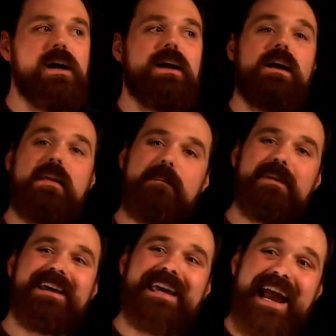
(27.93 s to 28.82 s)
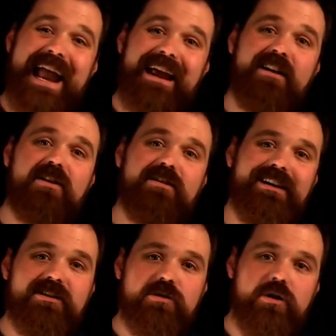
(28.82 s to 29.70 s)
Now that mechanical
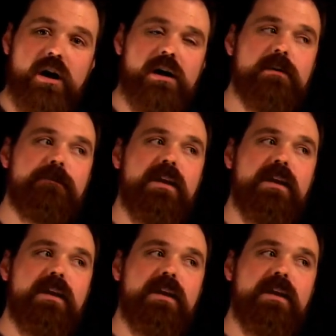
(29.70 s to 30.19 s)
interlock,